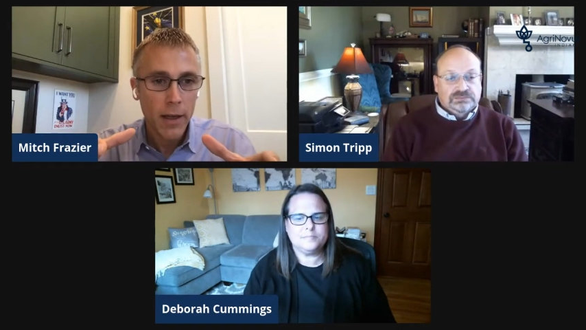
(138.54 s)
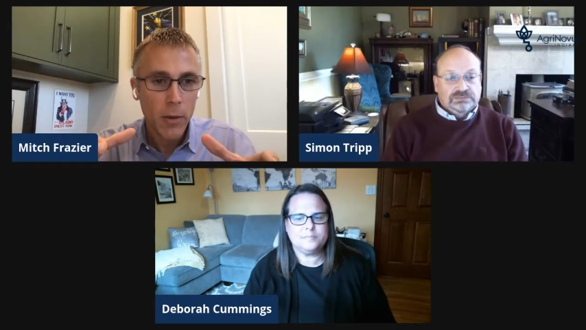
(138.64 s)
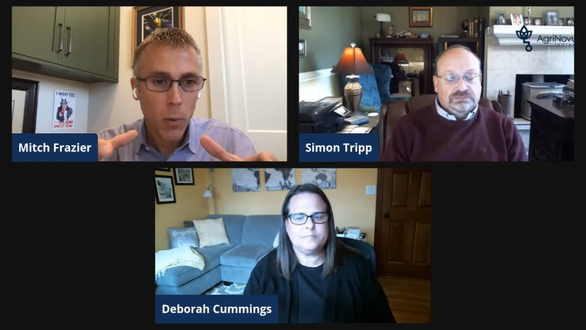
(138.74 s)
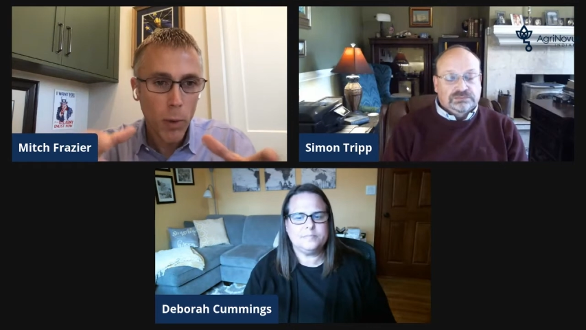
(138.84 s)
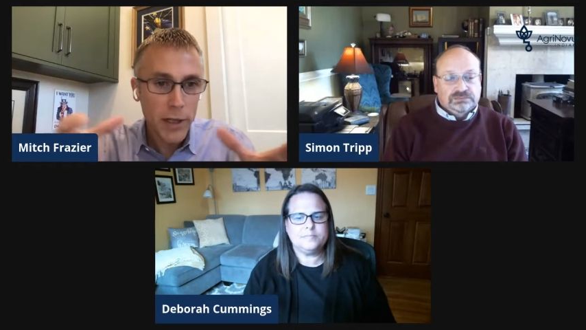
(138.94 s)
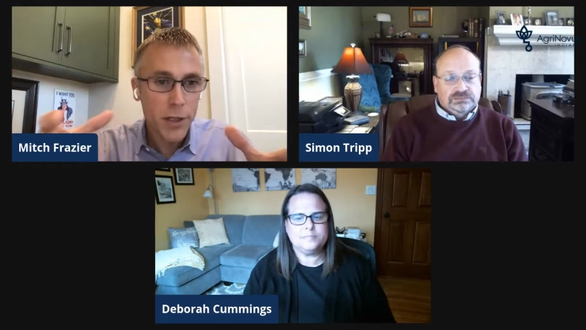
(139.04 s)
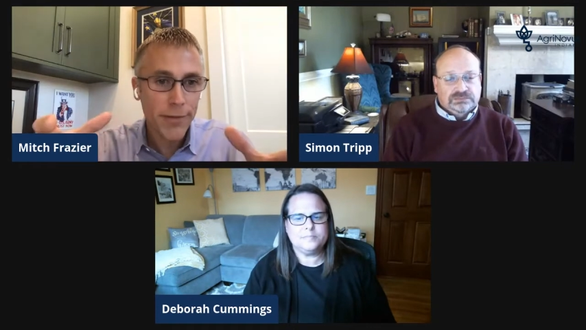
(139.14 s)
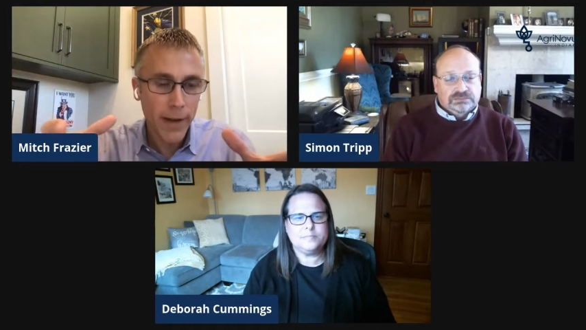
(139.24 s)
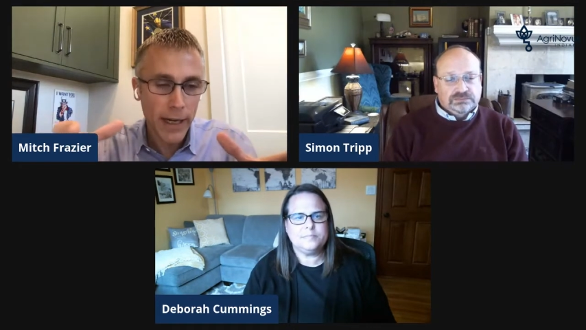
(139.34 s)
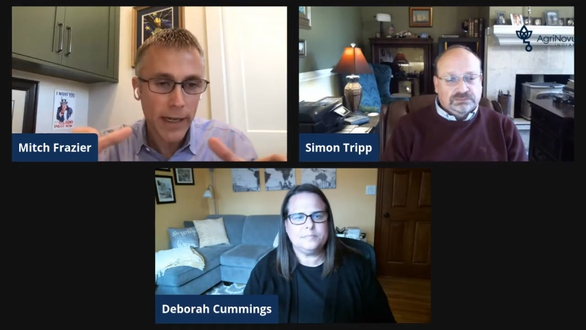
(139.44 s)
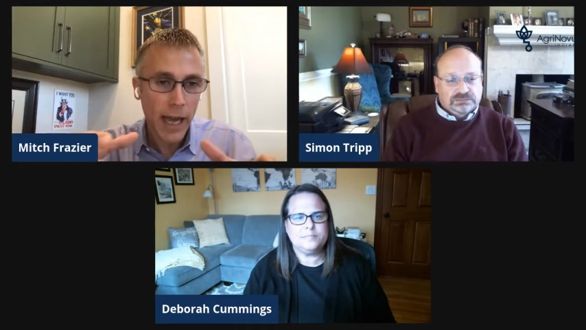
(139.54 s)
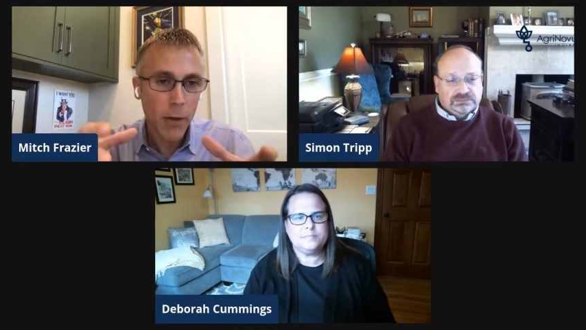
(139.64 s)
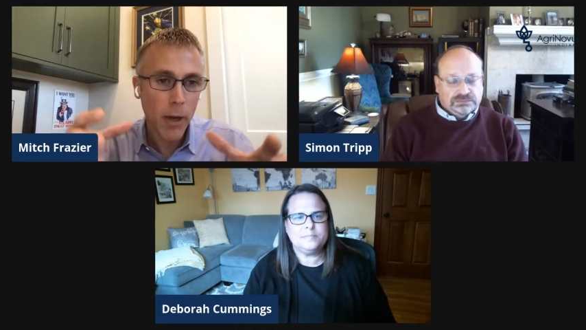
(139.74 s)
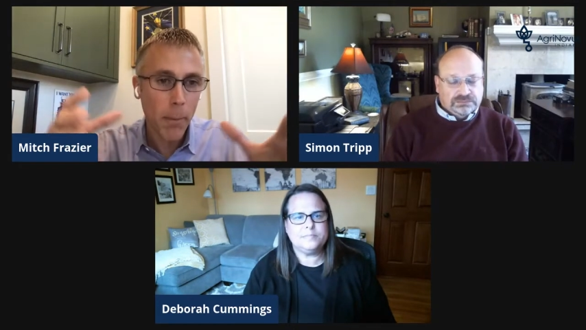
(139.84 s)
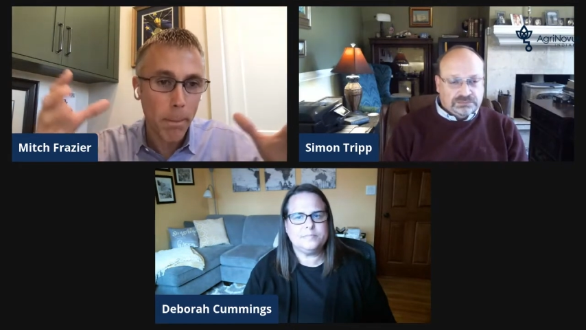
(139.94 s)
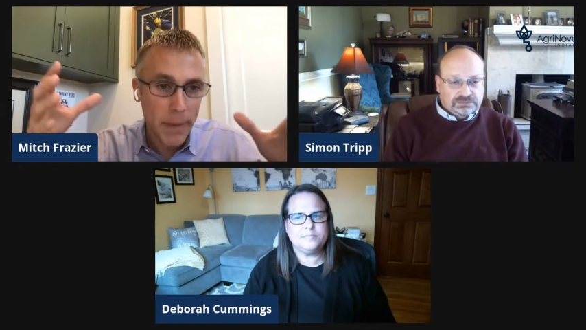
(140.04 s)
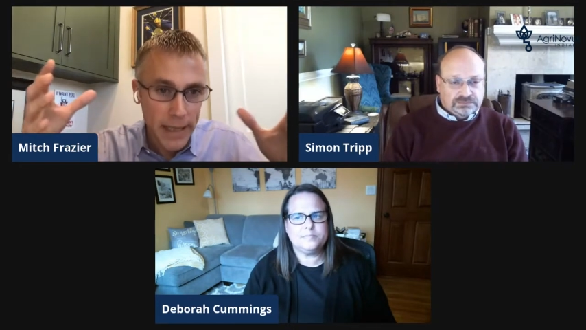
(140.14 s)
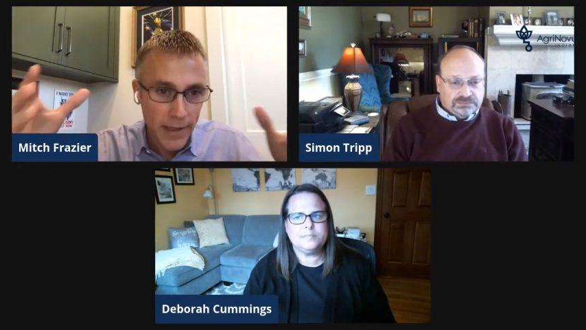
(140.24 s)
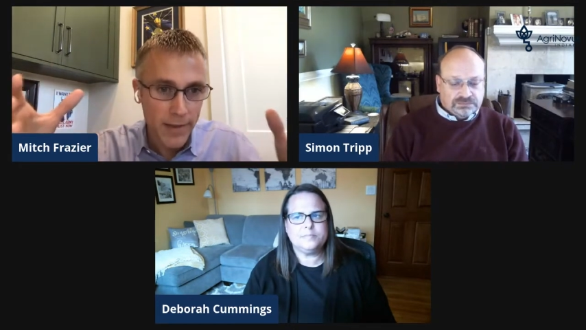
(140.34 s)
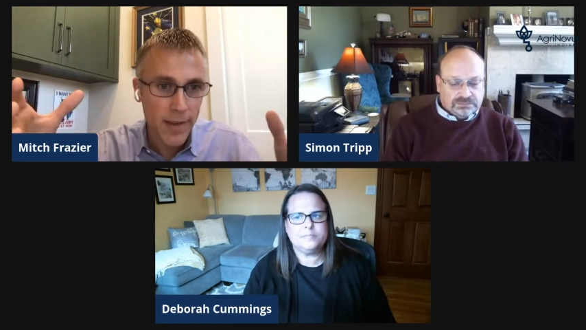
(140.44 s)
Speaker 1: what did you find? How, how
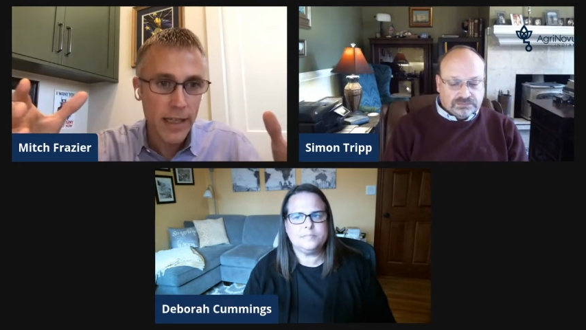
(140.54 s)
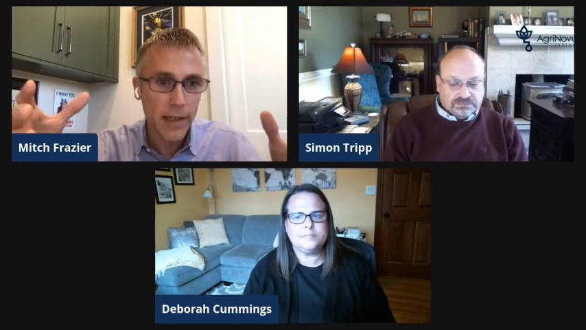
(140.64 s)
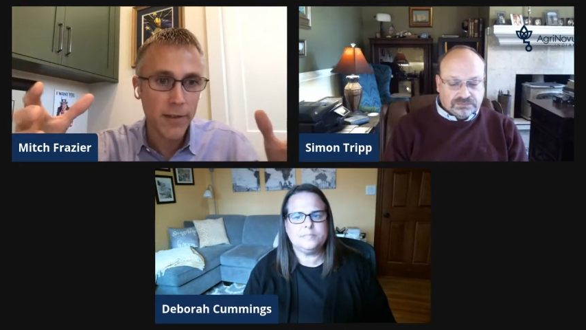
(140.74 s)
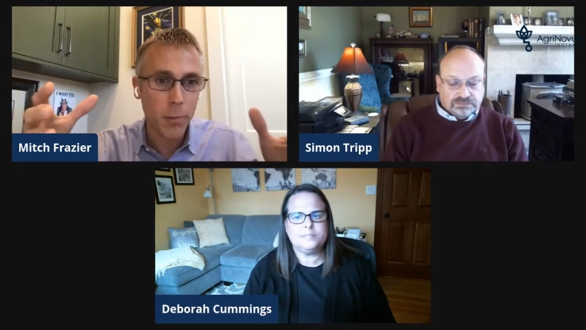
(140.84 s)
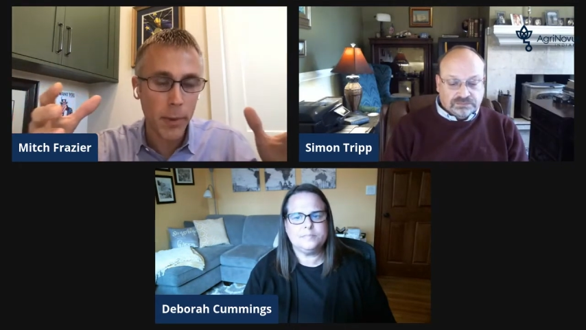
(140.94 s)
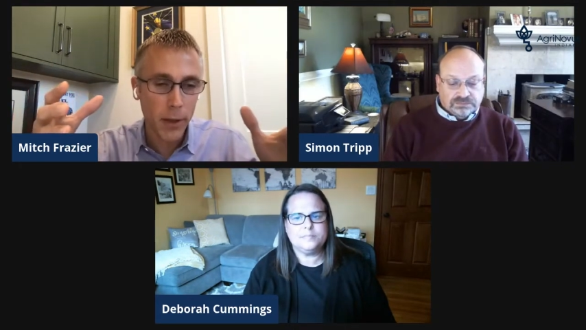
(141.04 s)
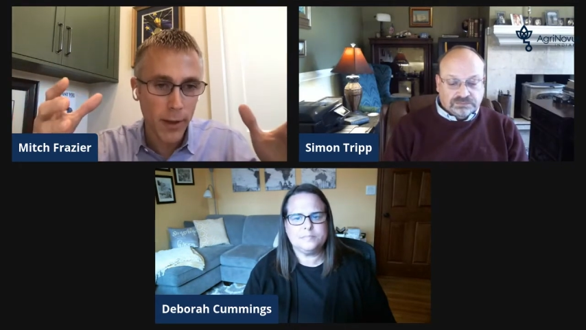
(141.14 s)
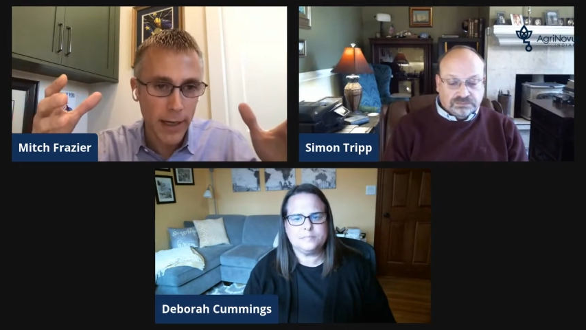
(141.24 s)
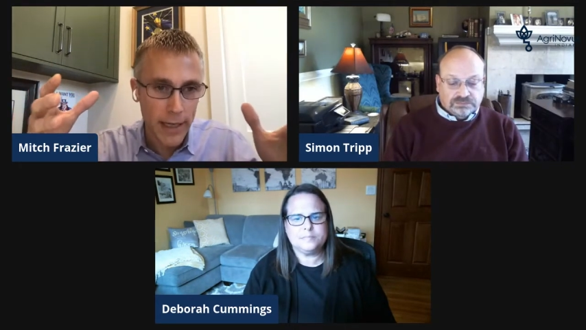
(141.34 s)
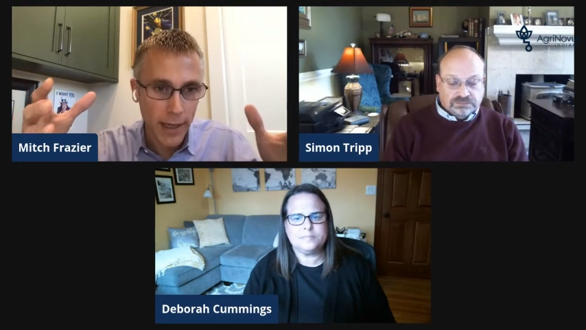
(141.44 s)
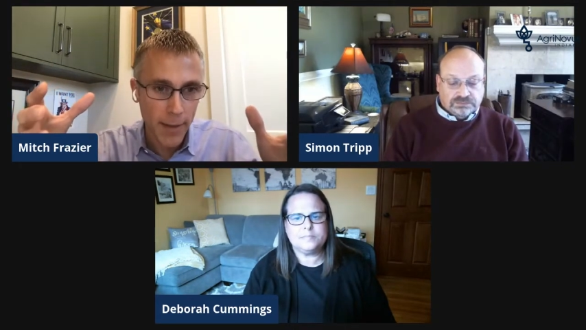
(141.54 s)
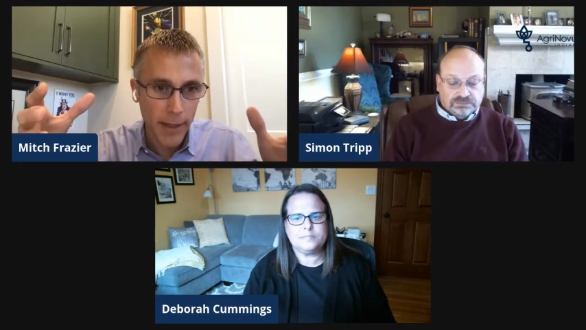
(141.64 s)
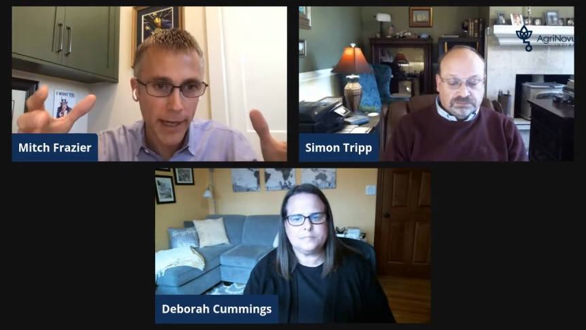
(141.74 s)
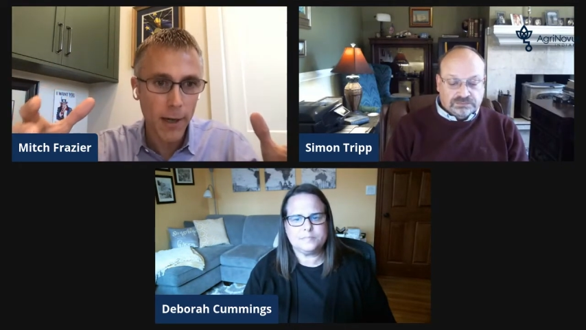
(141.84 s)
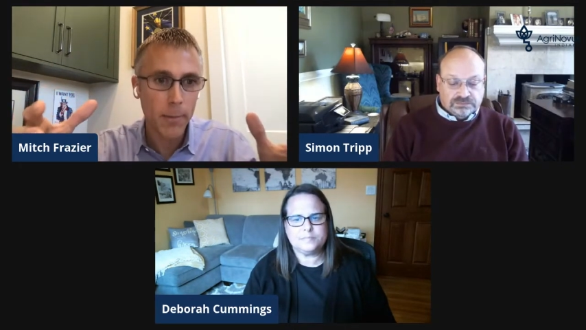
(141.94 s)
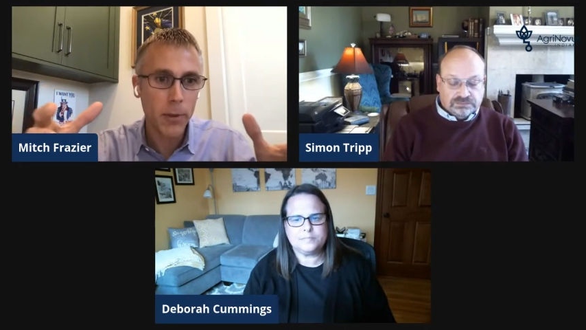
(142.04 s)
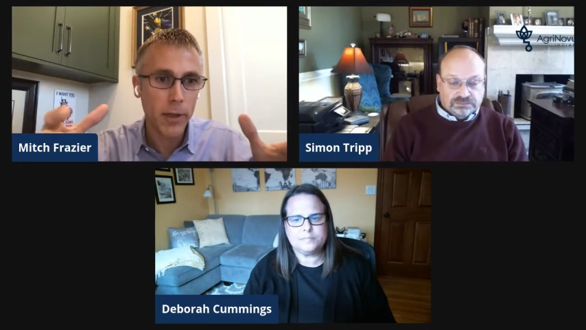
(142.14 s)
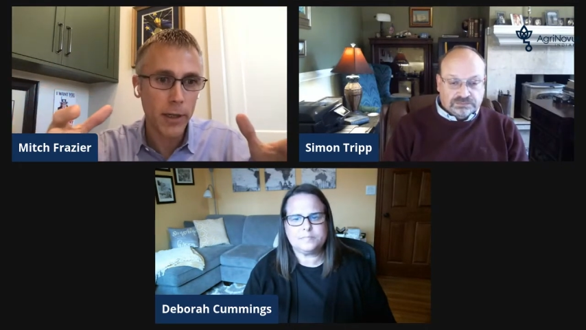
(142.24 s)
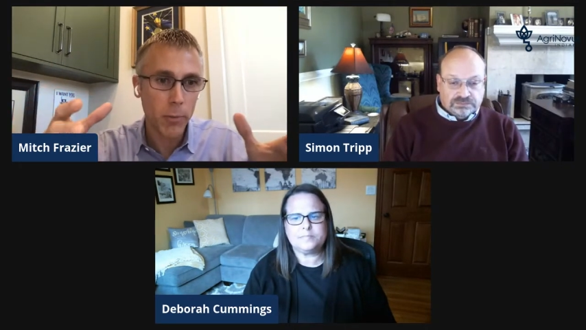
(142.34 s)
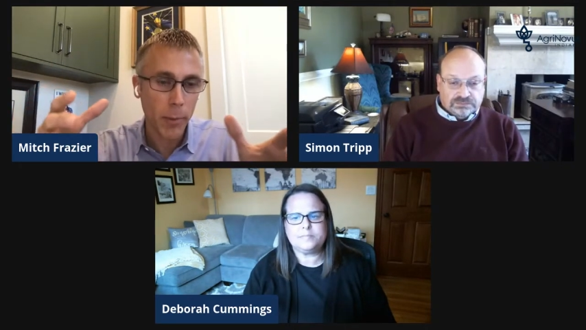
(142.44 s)
big is this when we look at economic
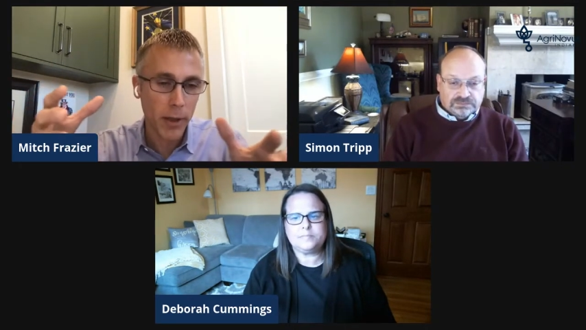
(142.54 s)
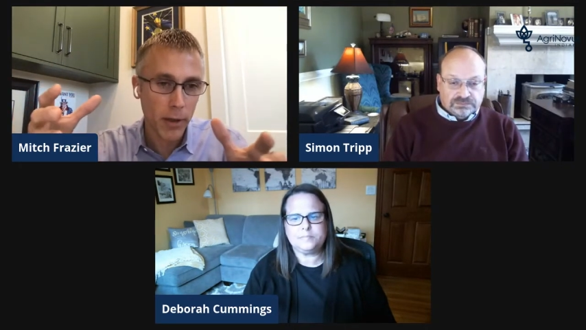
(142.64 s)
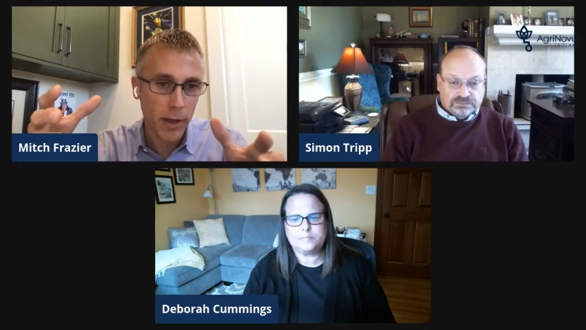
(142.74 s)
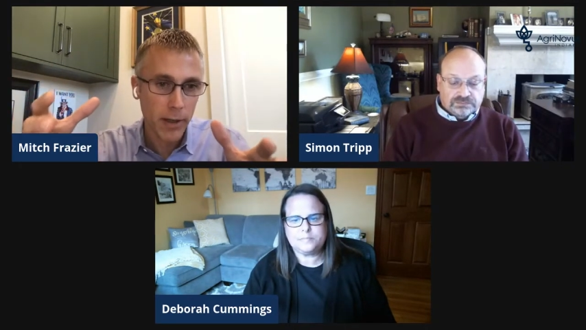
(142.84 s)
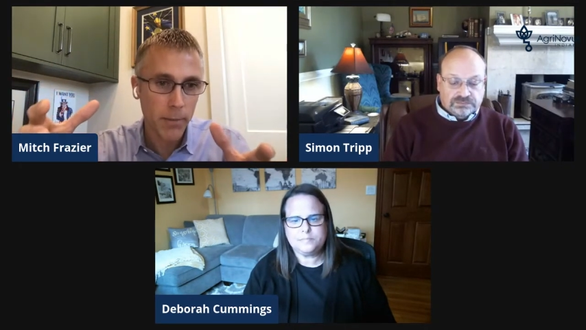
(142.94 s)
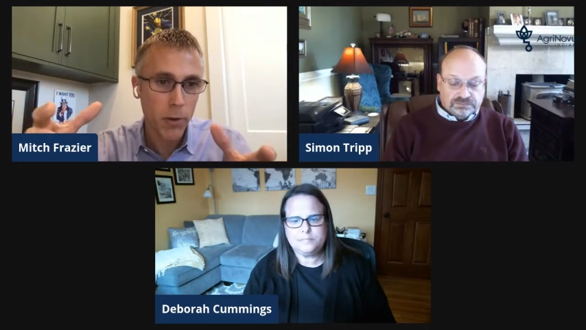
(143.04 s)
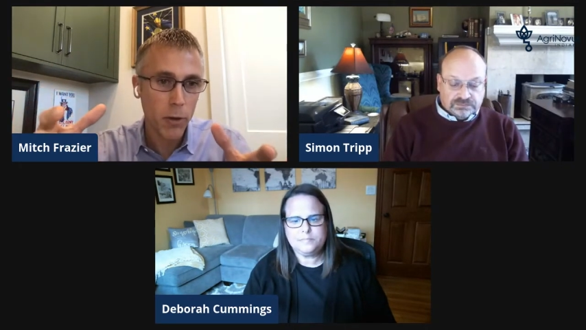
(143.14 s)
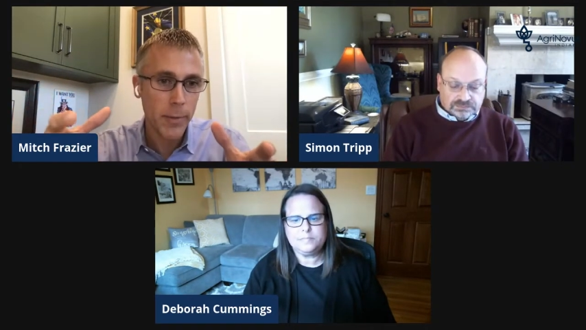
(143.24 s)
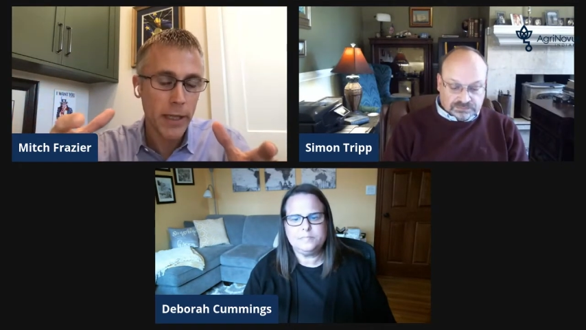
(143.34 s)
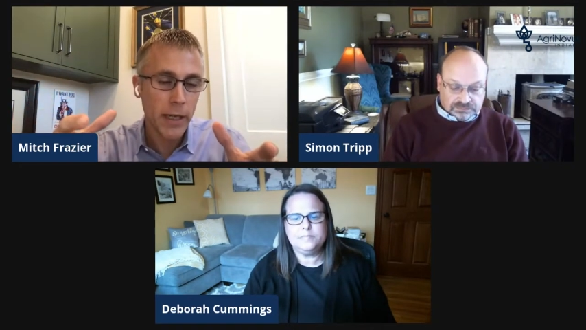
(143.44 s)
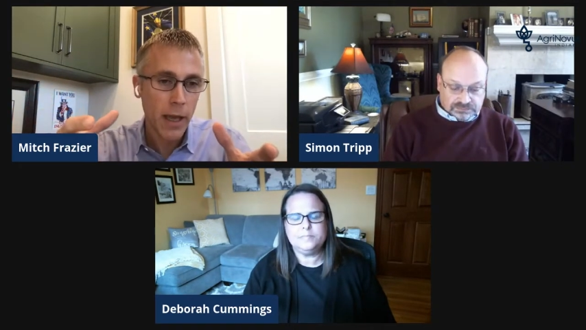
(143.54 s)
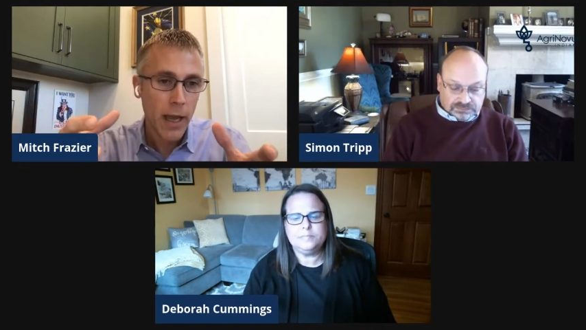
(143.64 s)
output, when we look at employment?